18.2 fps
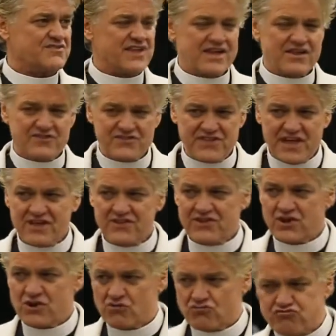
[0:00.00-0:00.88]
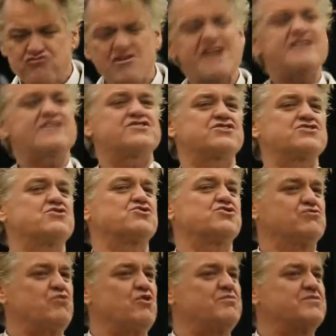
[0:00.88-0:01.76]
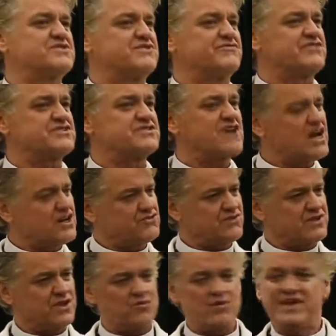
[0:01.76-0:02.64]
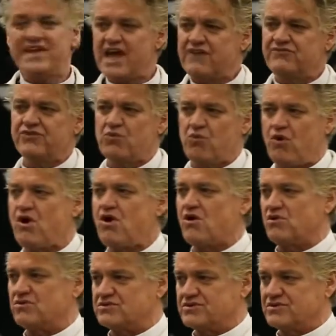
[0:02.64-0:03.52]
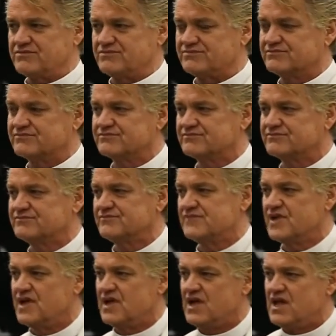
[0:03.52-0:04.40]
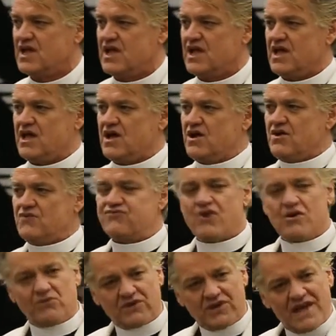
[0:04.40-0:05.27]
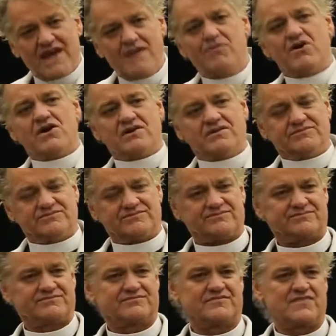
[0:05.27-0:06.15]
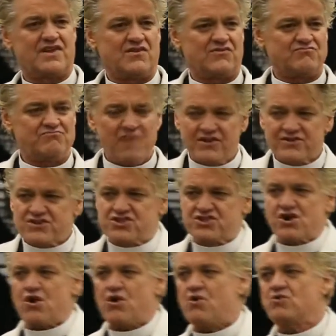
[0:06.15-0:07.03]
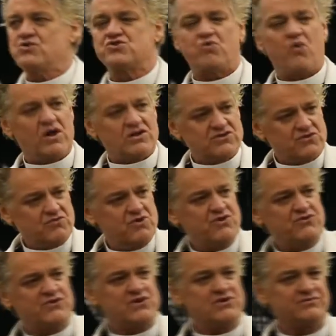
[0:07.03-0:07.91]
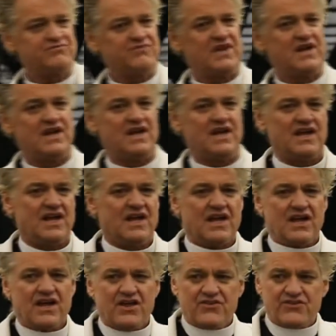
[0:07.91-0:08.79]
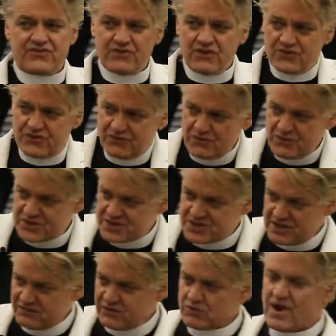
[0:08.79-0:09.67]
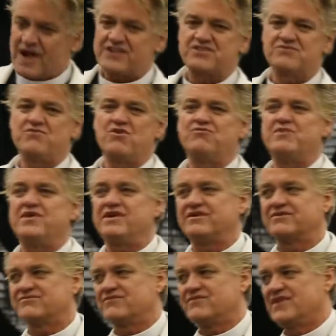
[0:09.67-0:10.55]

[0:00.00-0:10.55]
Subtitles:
Think of the great social movements of this country that we gave the world. From labor, Mother Jones, Walter Reuther, through the civil rights movement,